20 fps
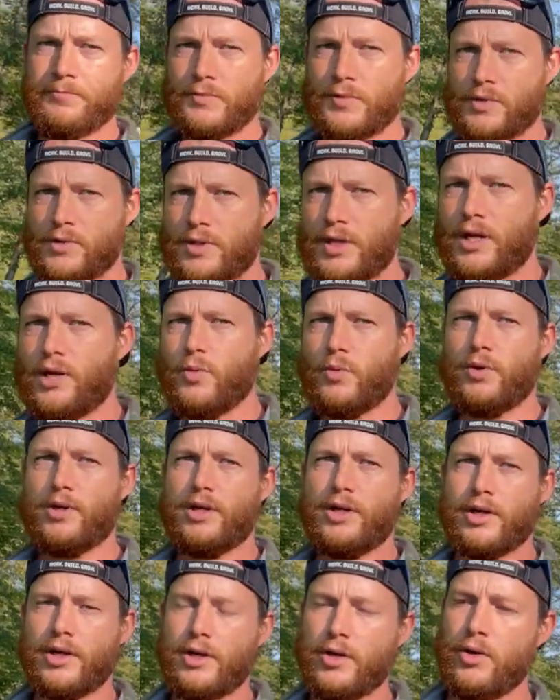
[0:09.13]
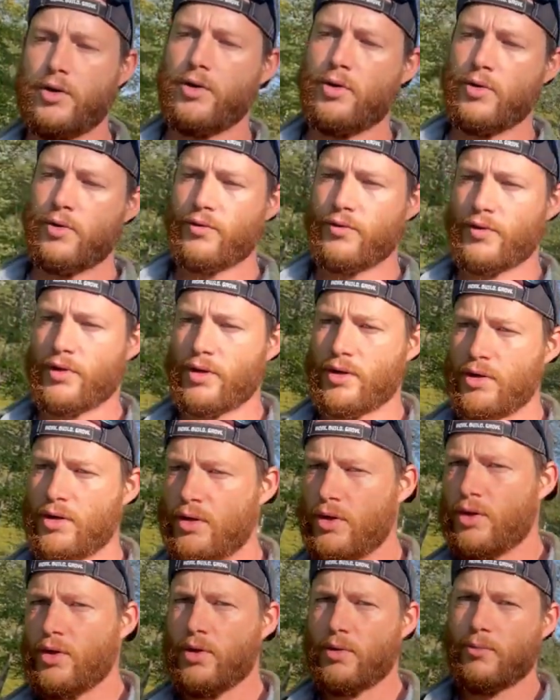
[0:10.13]
just kind of wanted to go over
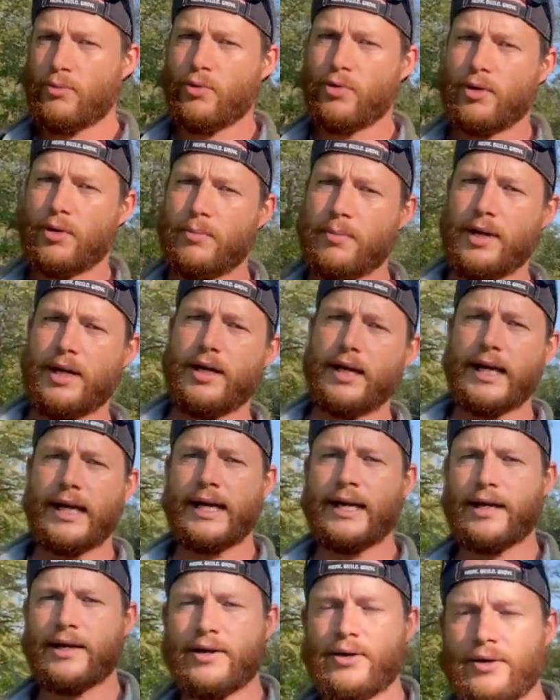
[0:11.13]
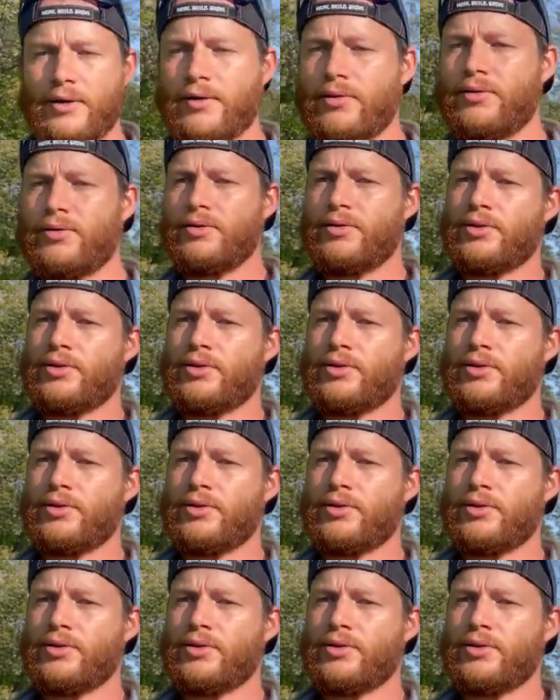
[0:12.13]
more about how